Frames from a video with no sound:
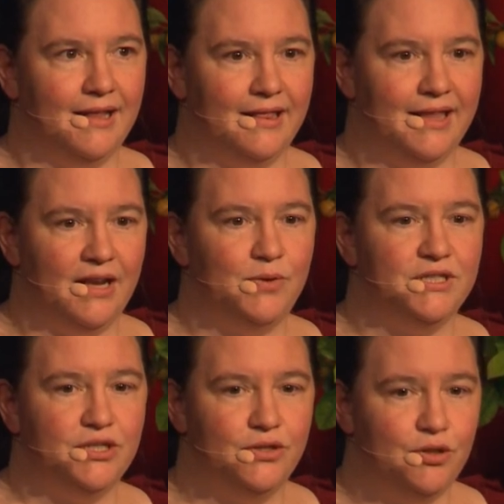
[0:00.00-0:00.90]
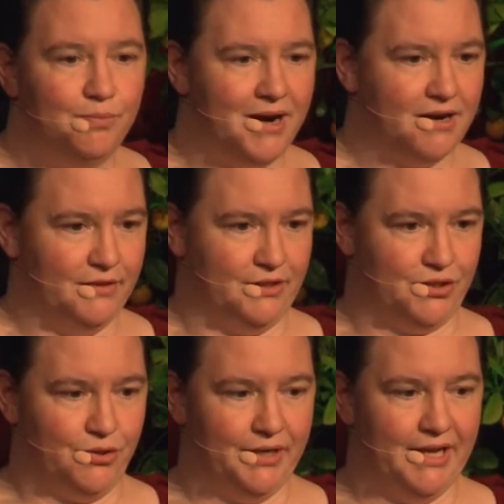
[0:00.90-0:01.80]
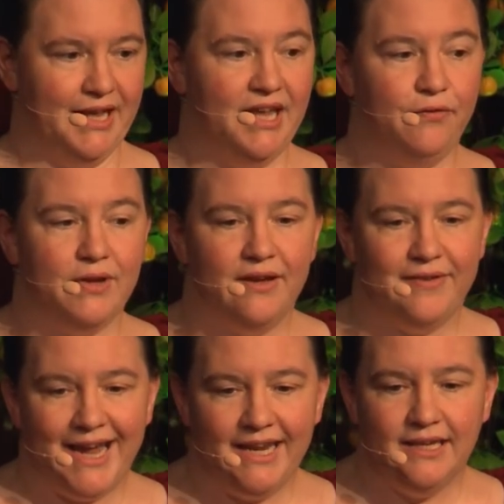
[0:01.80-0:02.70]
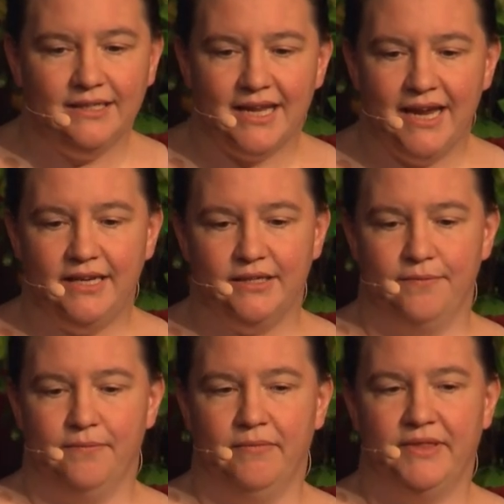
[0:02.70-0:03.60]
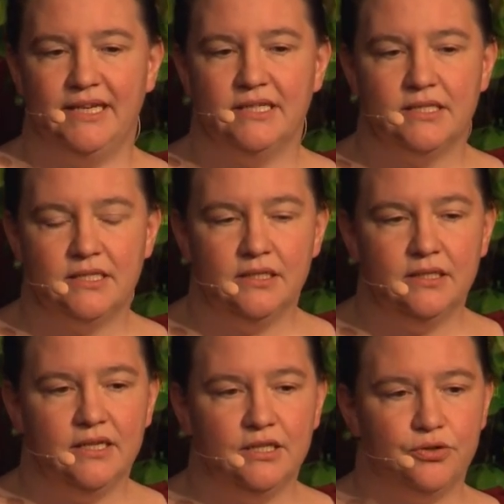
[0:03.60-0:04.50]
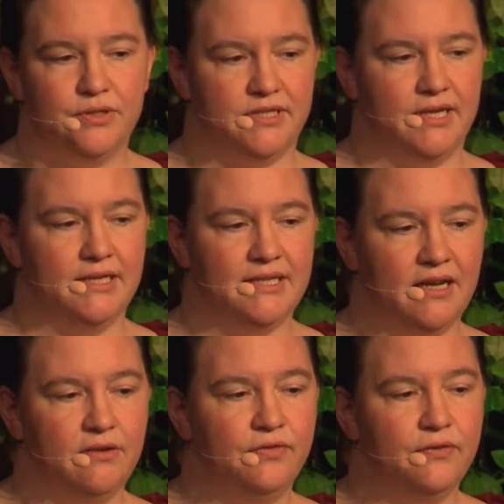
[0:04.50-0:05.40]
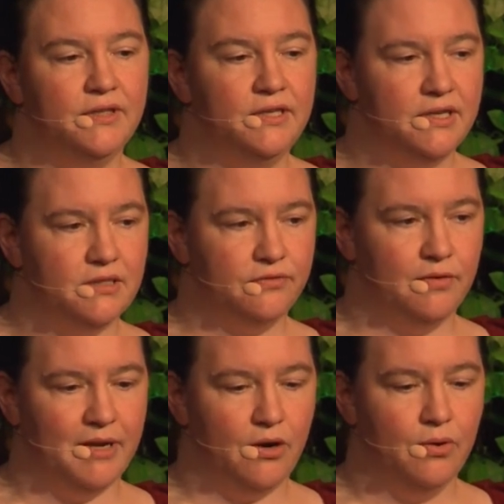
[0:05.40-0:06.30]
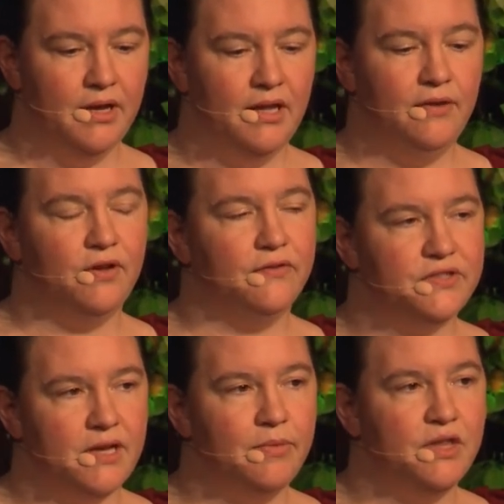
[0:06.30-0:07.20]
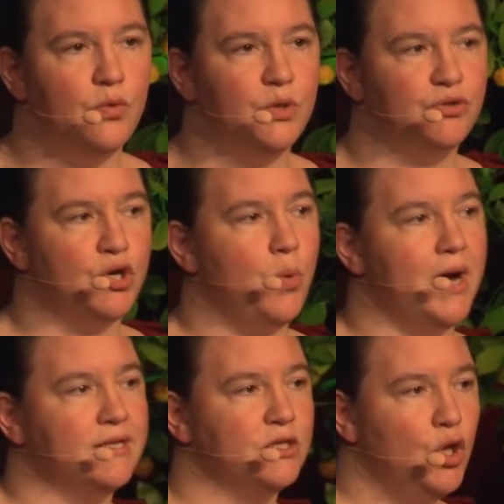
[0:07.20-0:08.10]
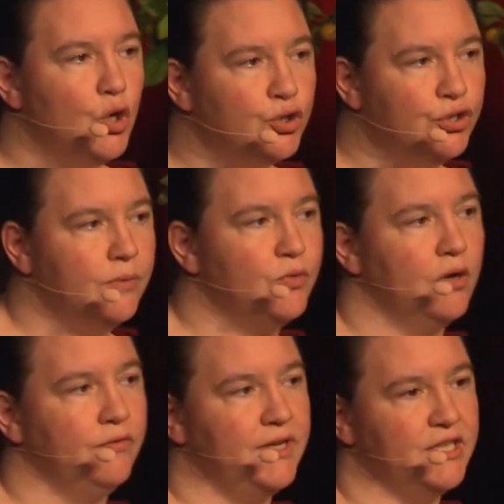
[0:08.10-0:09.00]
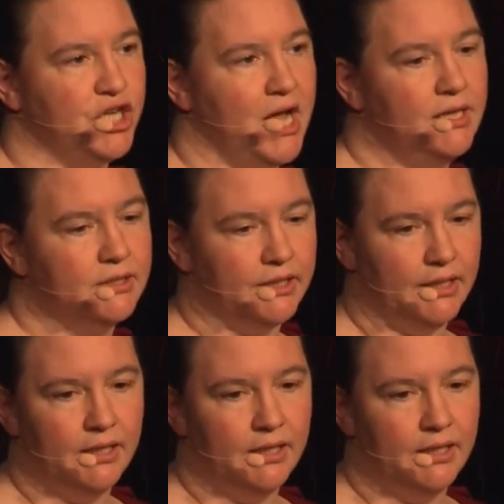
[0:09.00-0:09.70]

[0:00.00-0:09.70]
that was the good part of the story. If you have any data that is still interesting 10, 15 years from now, if you have something which requires long term confidentiality,